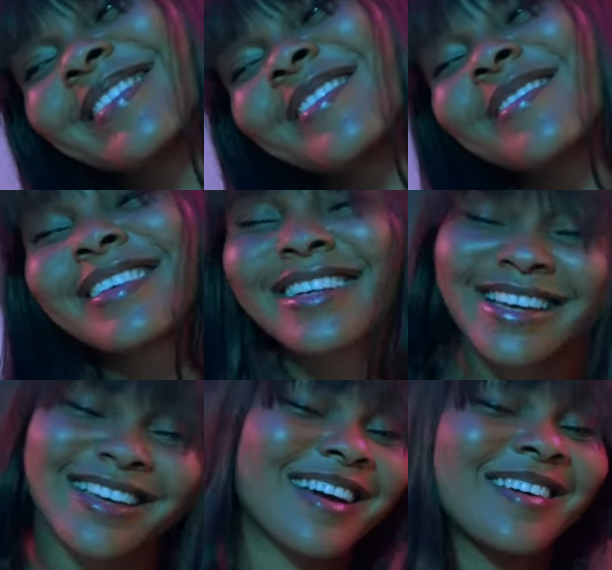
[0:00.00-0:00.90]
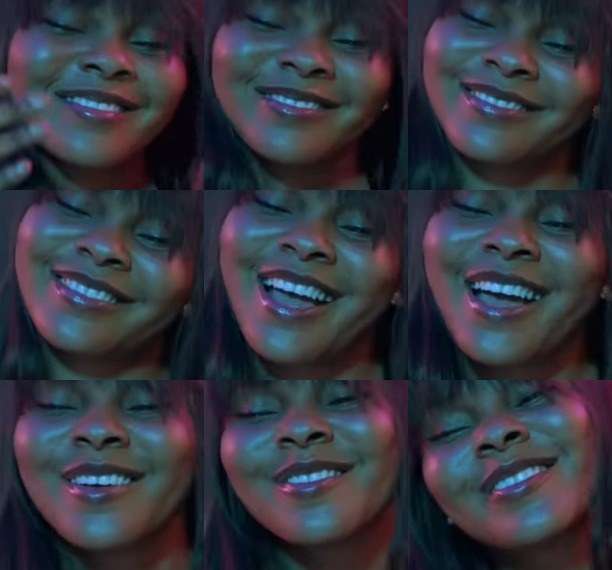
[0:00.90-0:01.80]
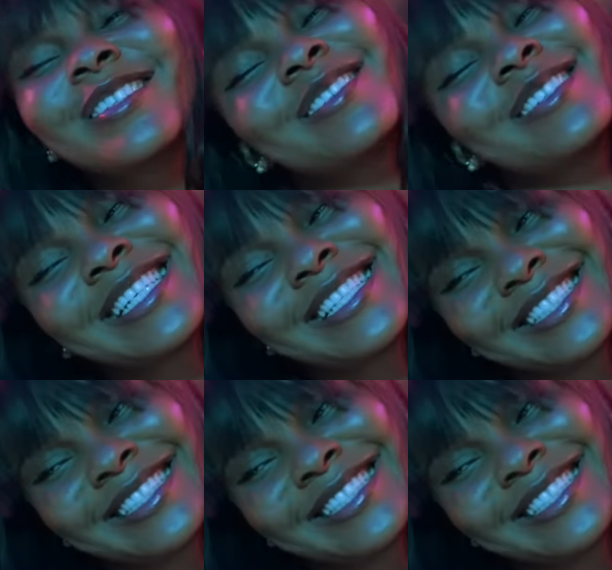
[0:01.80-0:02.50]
Okay now. I don't agree.